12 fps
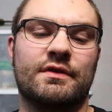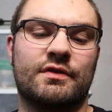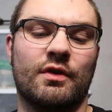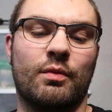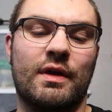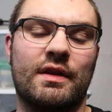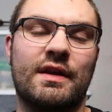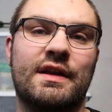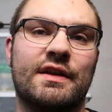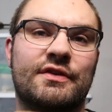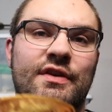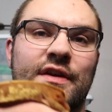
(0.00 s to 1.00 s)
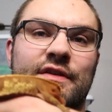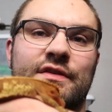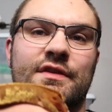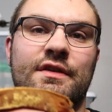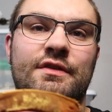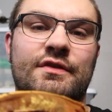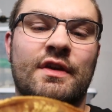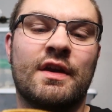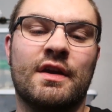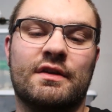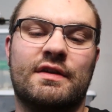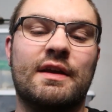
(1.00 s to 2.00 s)
So what lineage is
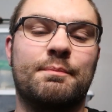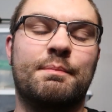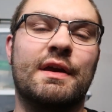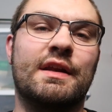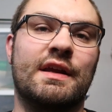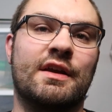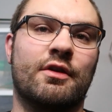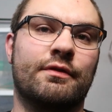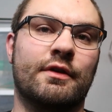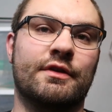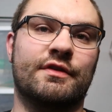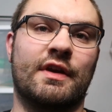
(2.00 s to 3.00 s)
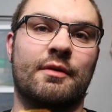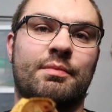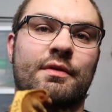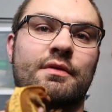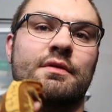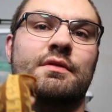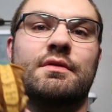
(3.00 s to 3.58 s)
take Benny here for example.